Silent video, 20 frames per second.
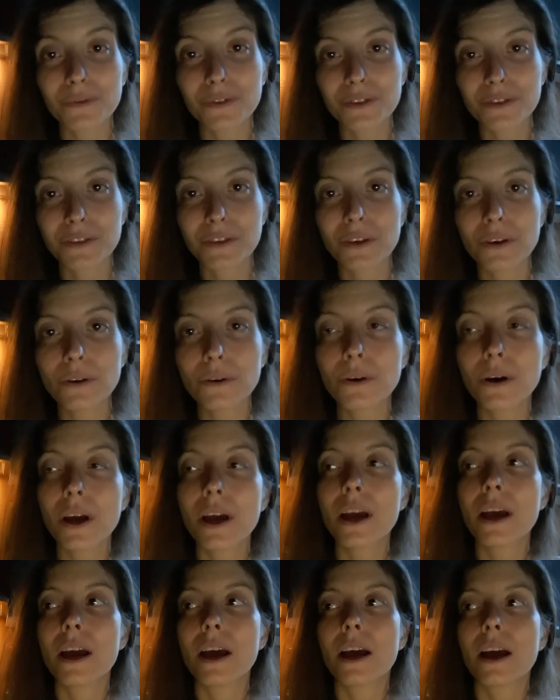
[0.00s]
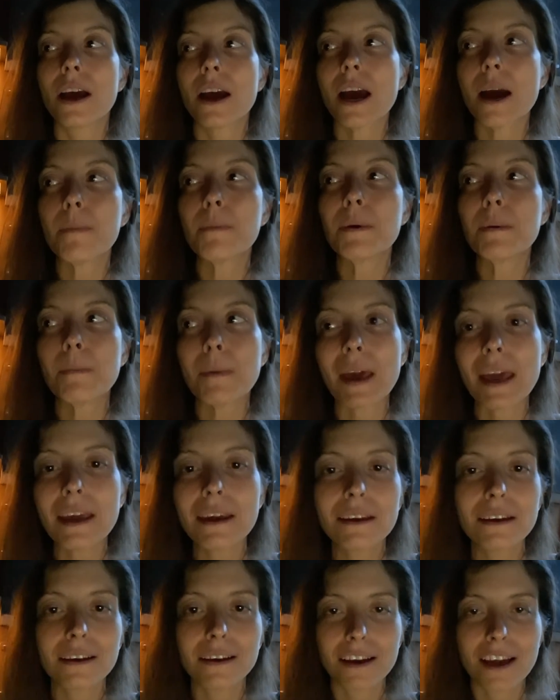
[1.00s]
So happy
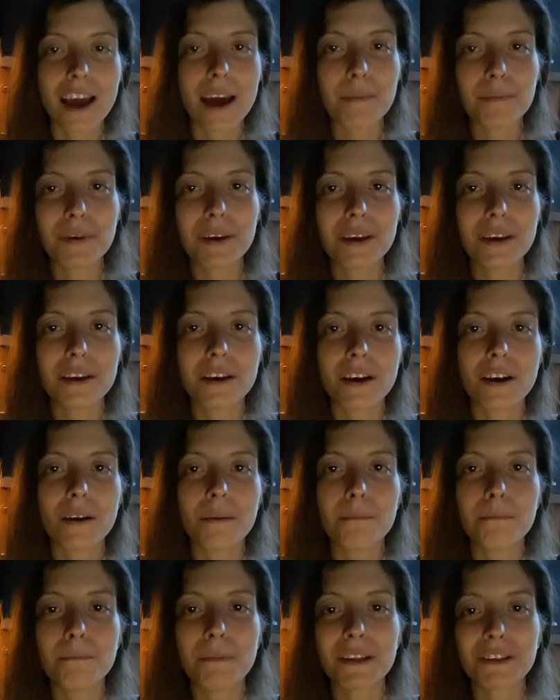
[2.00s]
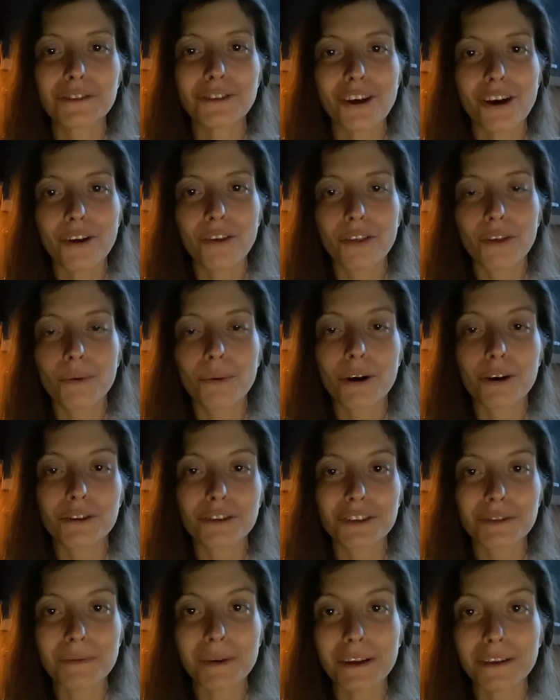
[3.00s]
May, happy Mental Health
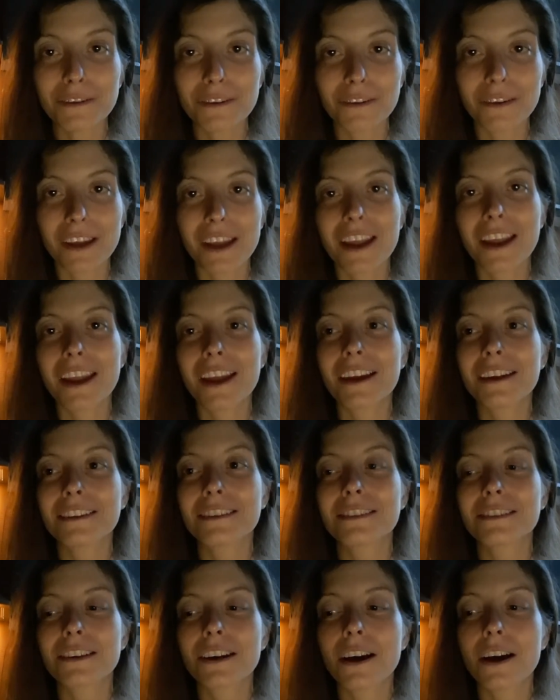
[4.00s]
Awareness Month, and